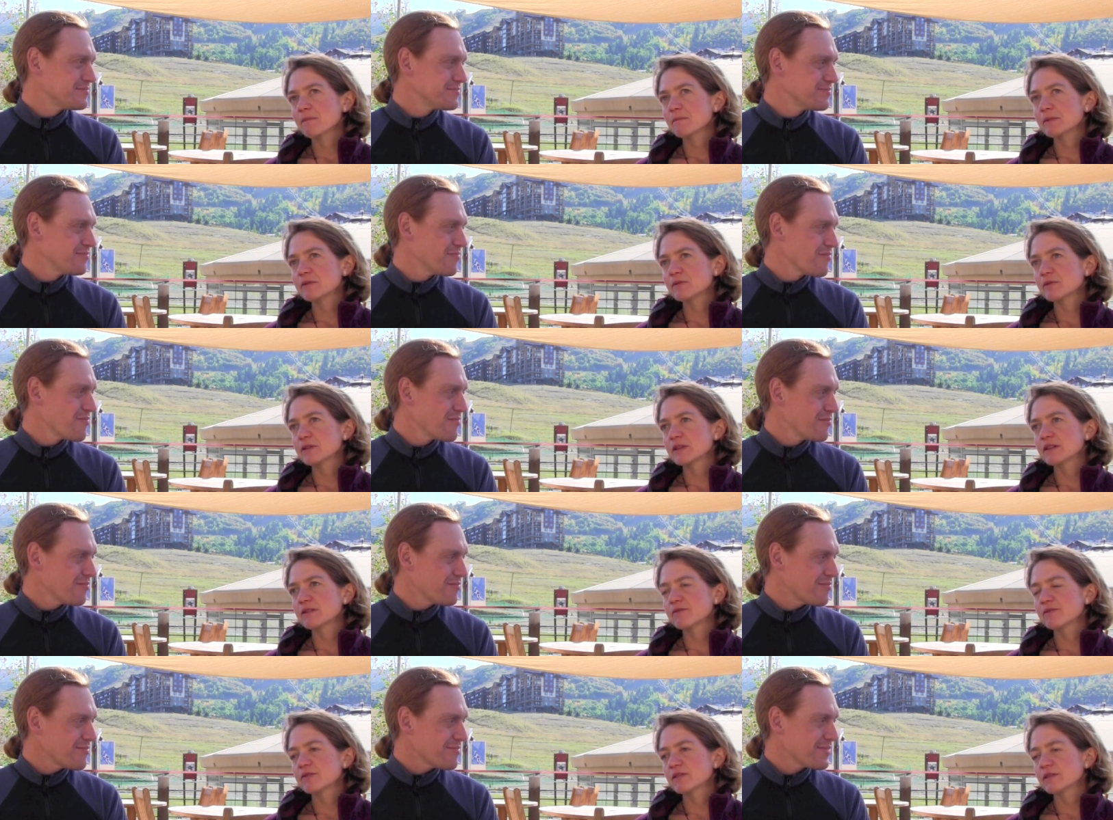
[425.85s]
Speaker 1: but for
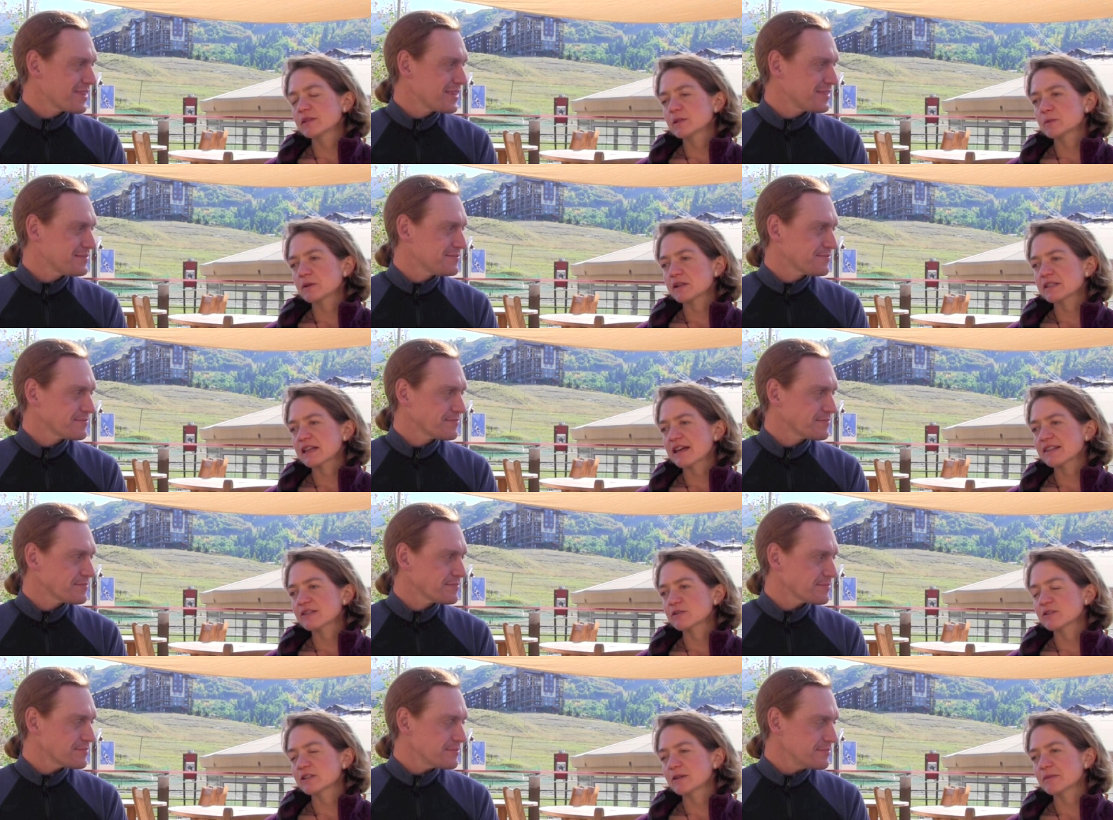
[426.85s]
for
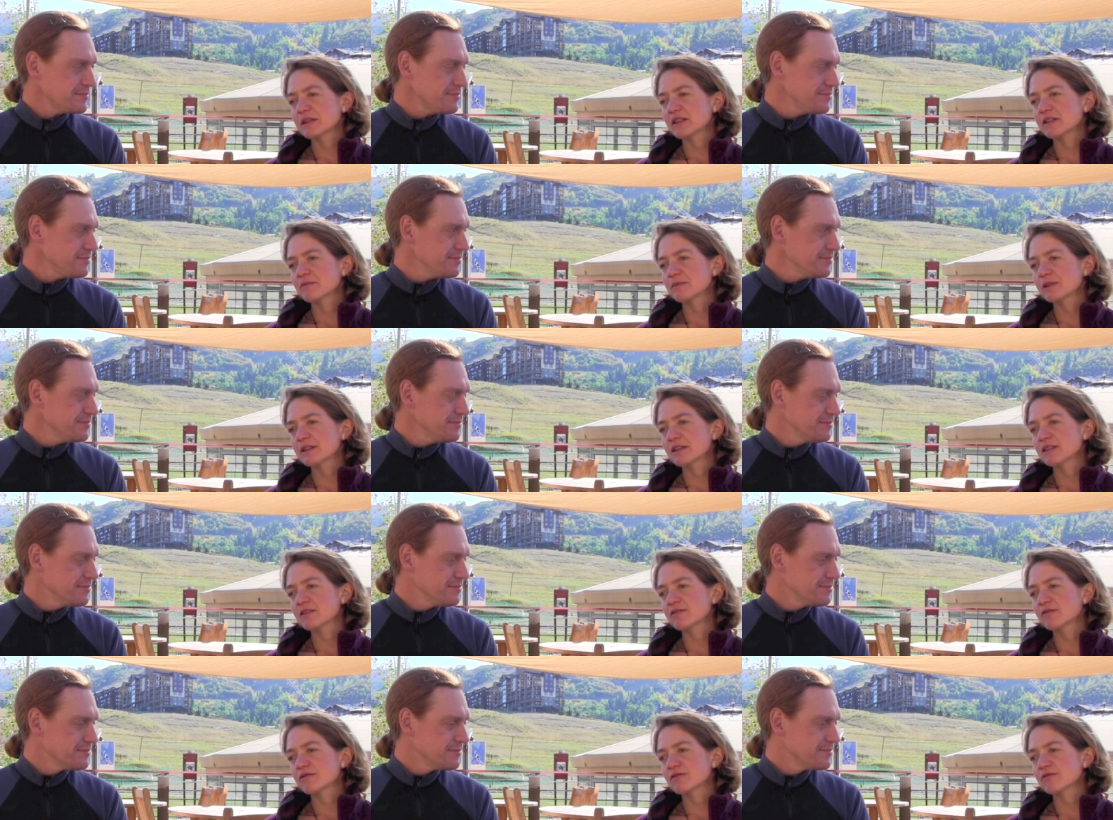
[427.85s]
Spartathlon, I mean, I've
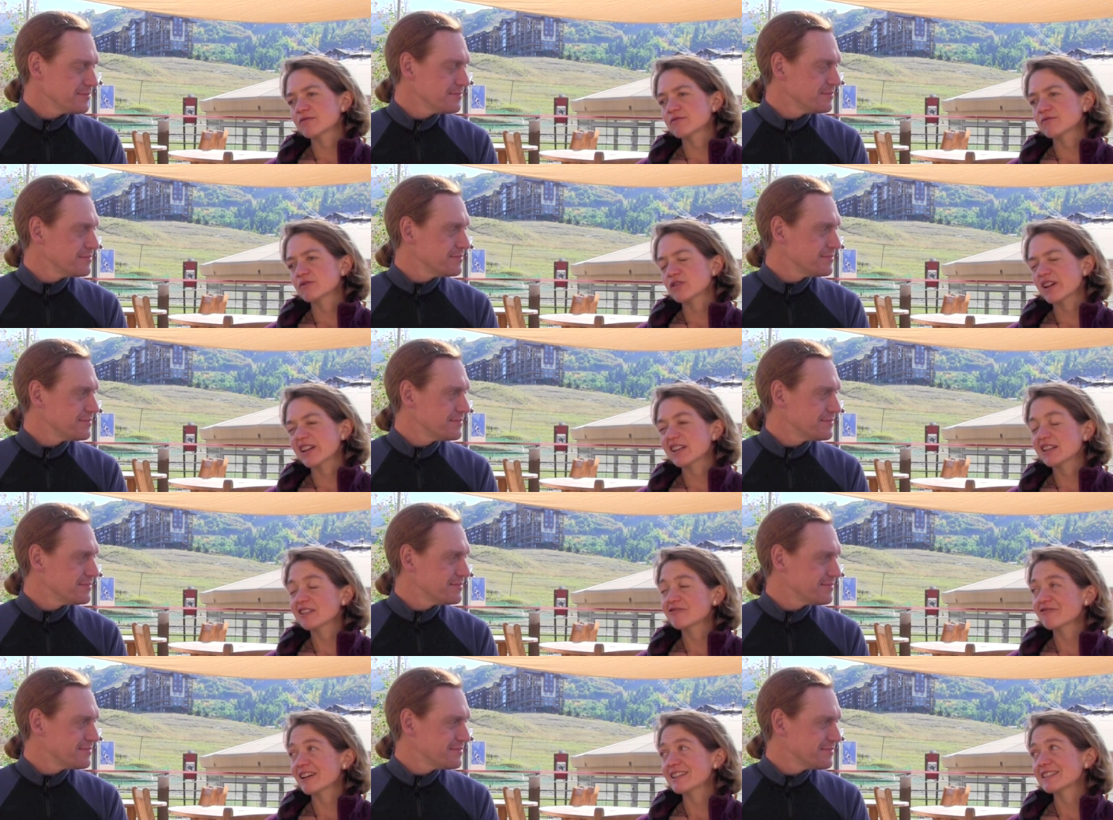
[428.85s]
been training
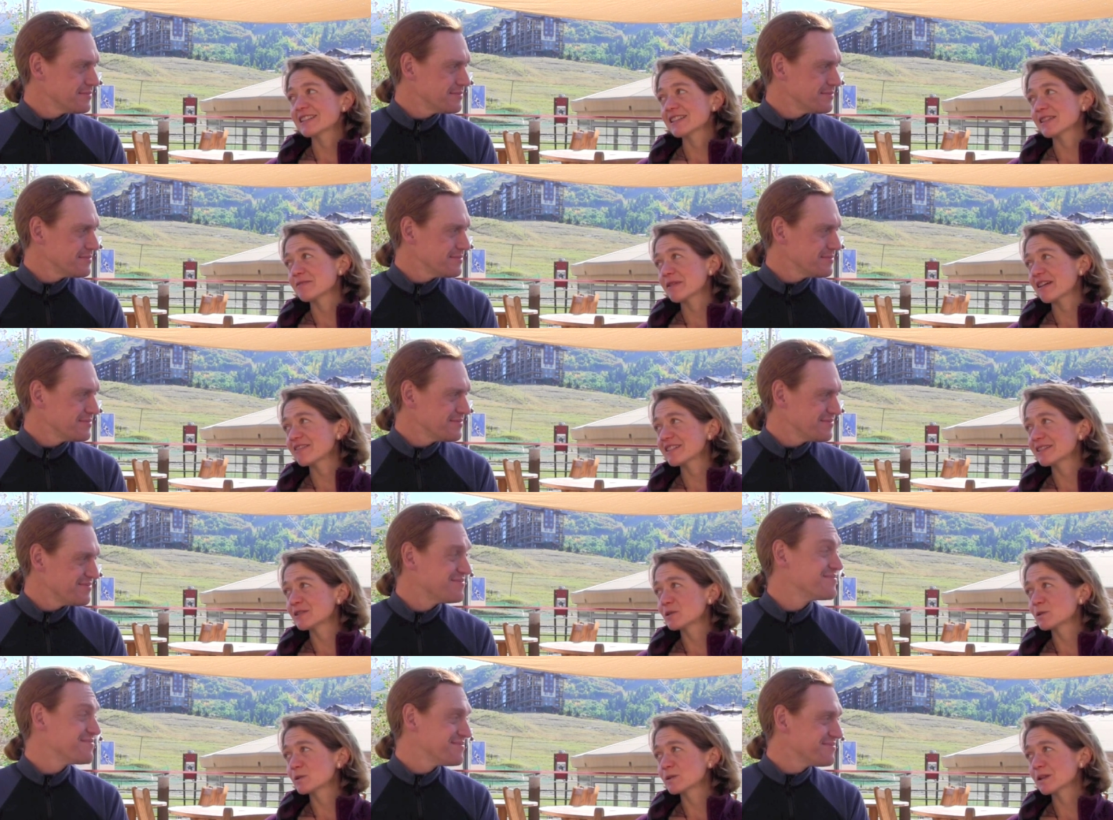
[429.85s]
and racing in the
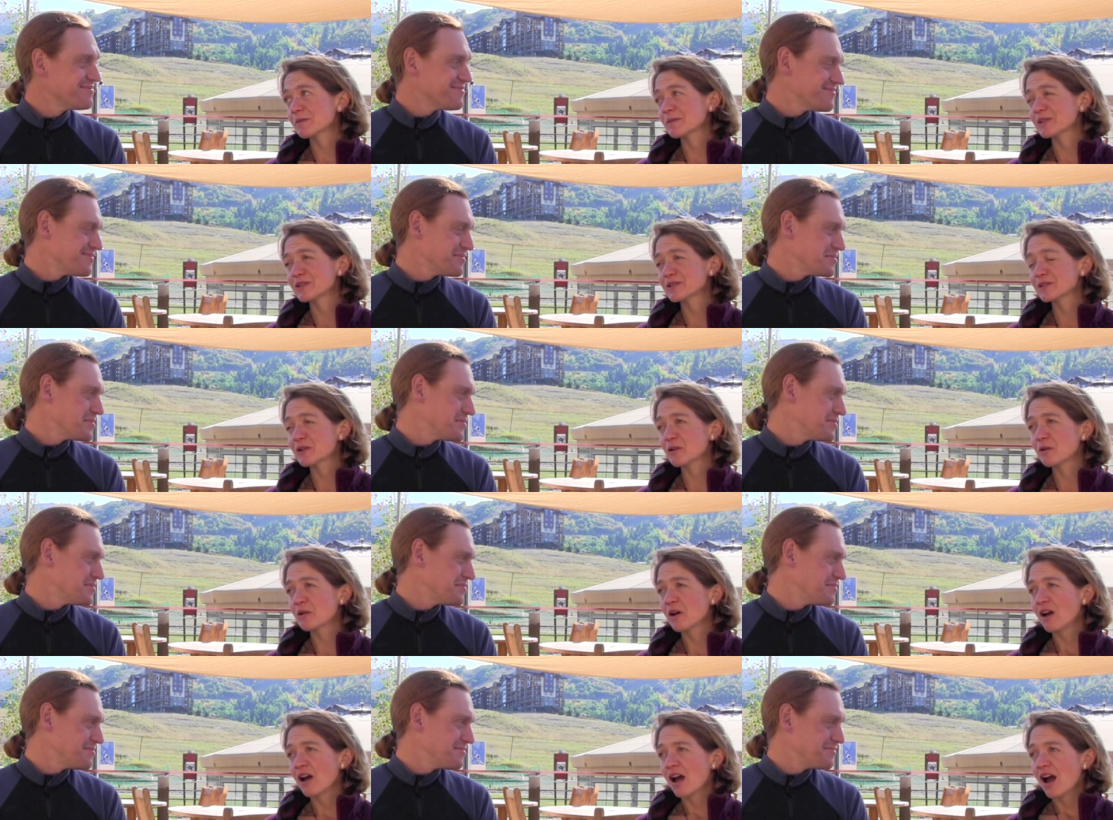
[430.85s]
mountains all summer, so
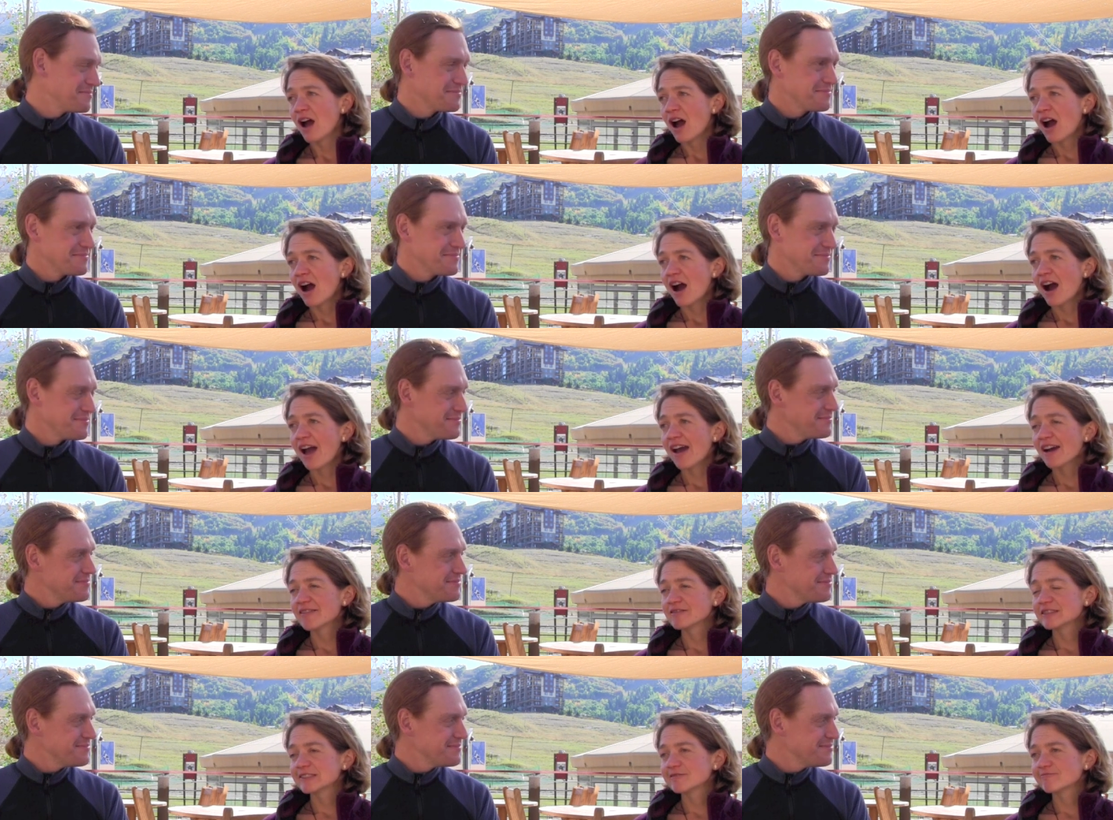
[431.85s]
I
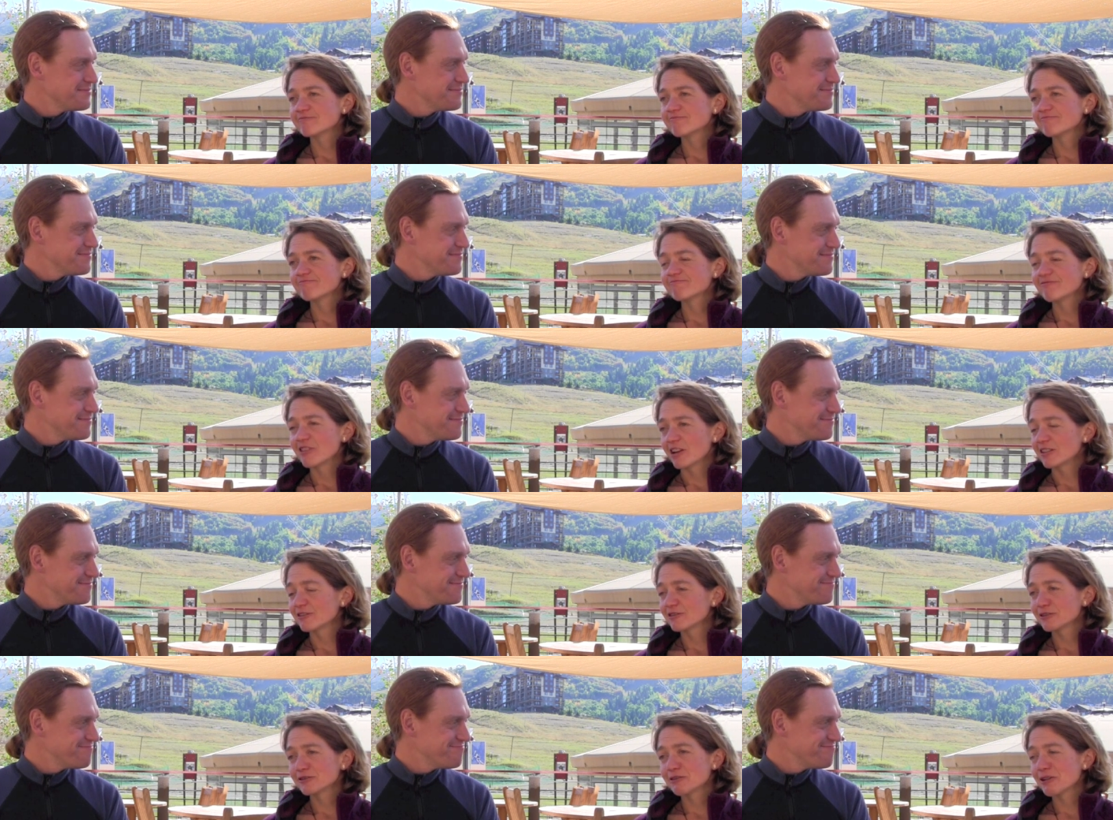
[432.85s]
haven't run
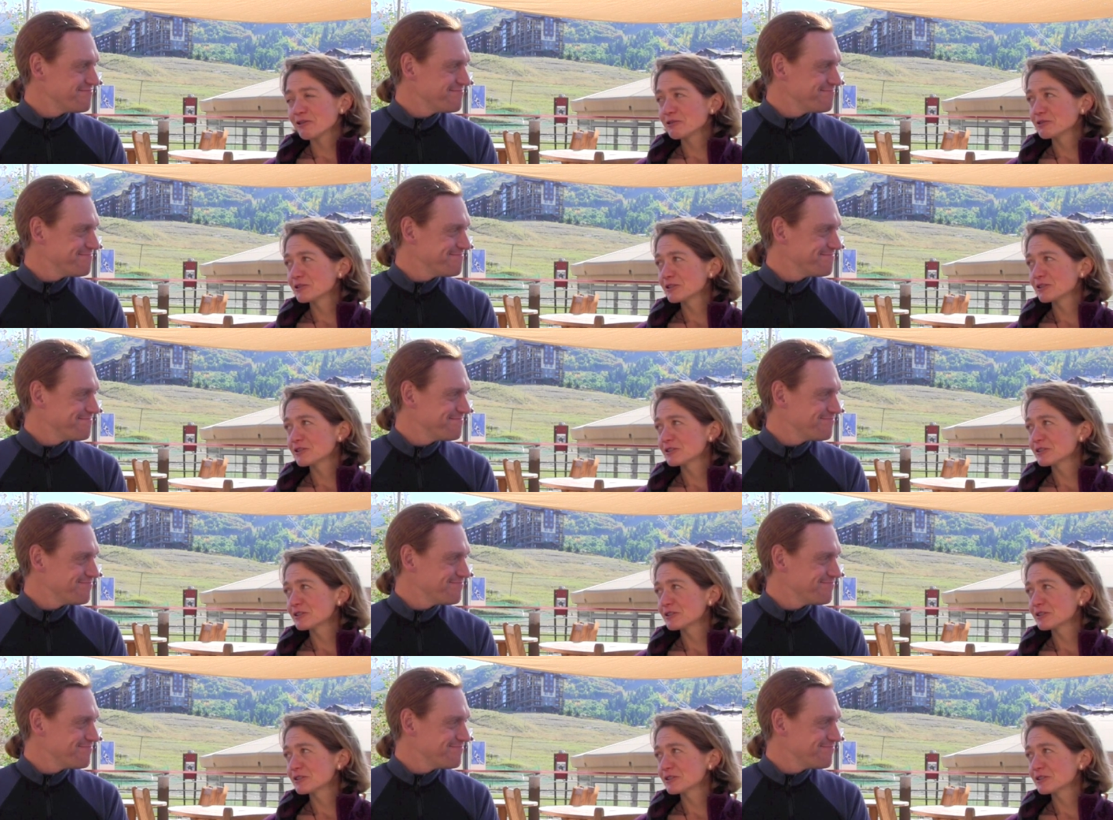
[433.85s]
on the road